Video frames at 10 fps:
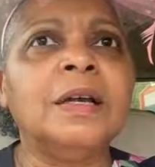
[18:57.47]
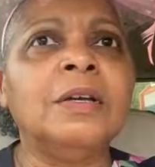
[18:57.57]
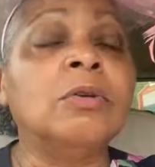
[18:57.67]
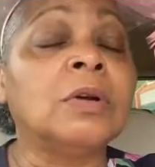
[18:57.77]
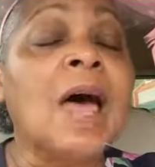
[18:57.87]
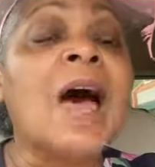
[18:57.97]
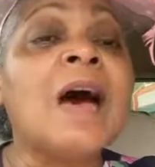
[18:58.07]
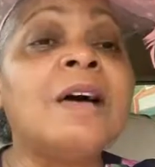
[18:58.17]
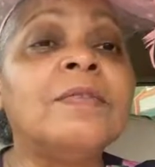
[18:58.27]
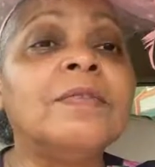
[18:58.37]
you're
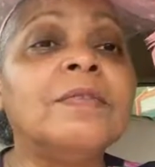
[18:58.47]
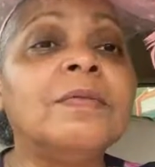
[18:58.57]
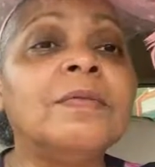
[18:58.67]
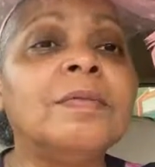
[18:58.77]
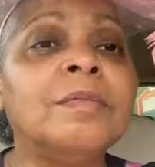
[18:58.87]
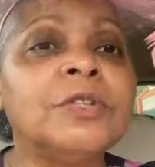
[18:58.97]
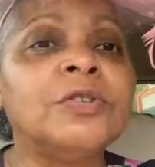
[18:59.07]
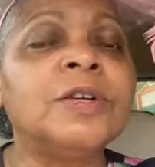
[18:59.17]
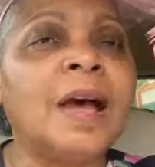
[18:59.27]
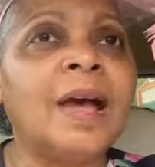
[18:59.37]
alive,
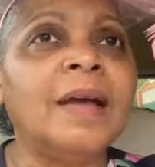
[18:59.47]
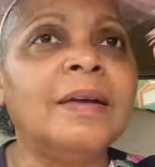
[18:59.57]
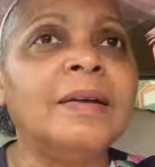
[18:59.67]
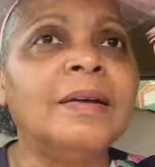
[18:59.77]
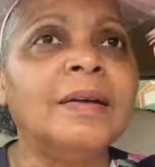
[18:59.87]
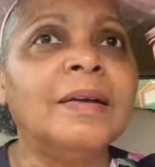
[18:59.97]
but you're dying.